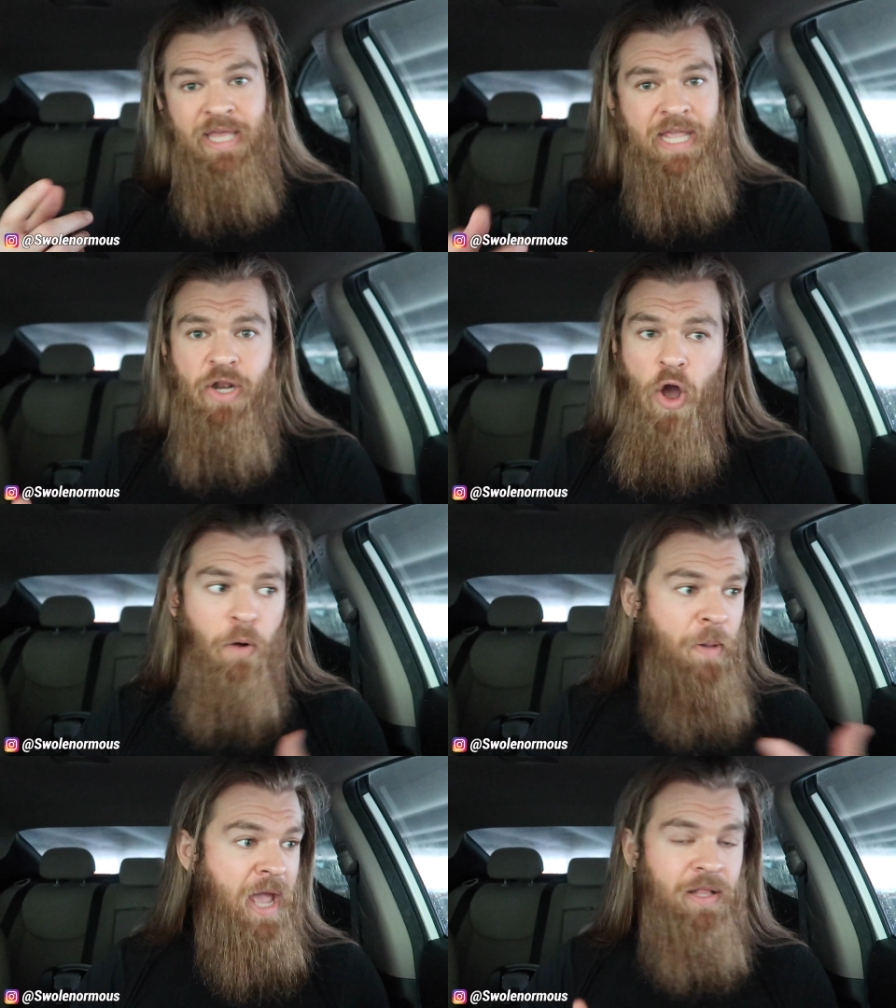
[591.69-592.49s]

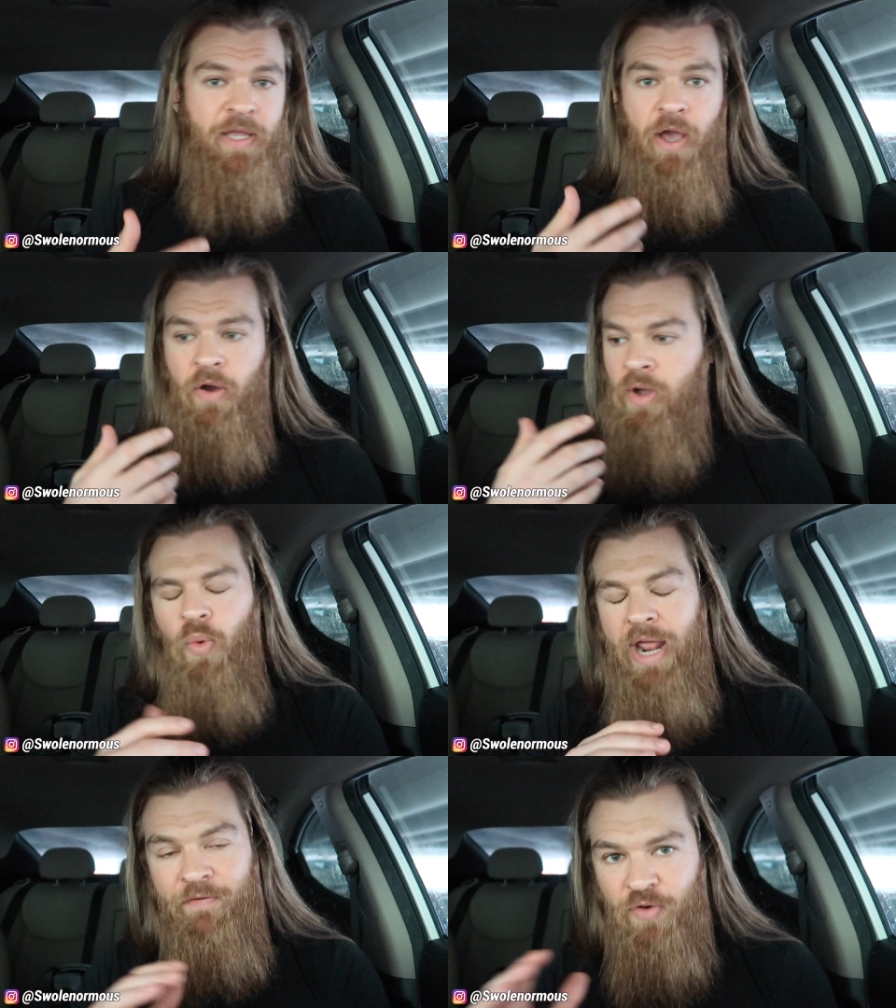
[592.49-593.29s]
keto, paleo,
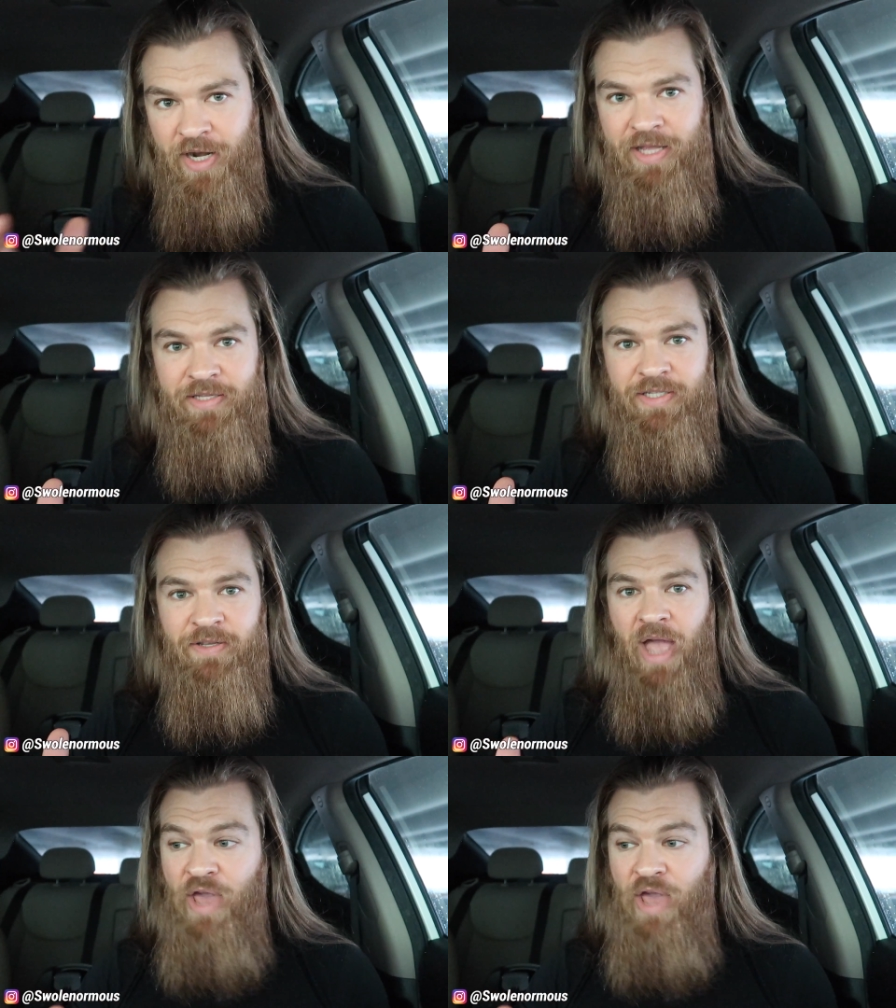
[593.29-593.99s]
whatever it is,